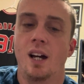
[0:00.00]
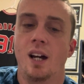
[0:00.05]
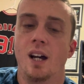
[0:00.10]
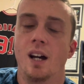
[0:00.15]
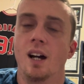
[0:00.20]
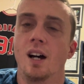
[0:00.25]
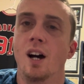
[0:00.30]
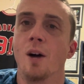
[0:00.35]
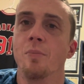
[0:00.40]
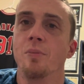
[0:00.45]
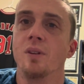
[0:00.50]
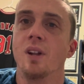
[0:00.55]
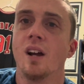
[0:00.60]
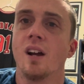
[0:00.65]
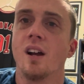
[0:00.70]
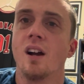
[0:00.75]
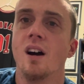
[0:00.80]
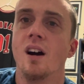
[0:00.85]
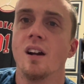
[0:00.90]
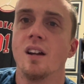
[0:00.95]
uh, Upper Deck
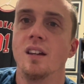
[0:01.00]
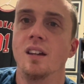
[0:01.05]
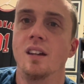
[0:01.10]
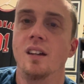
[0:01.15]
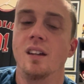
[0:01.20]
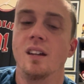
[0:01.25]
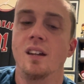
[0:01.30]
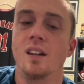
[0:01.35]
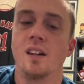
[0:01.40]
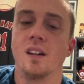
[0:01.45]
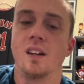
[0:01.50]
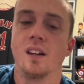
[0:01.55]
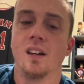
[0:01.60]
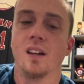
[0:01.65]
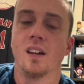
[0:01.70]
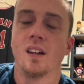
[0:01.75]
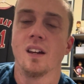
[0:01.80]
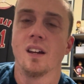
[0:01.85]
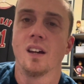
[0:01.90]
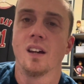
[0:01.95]
Hockey
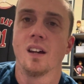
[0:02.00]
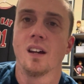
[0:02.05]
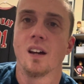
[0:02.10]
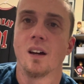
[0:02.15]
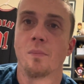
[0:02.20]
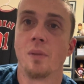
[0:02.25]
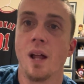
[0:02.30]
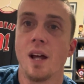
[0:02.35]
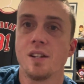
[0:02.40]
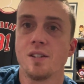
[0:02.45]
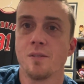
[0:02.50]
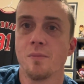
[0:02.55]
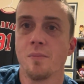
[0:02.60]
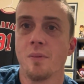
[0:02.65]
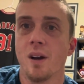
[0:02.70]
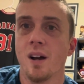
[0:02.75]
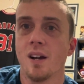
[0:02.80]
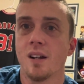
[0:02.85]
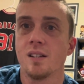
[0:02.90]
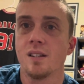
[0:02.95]
blaster
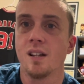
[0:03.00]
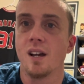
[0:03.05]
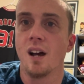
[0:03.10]
box.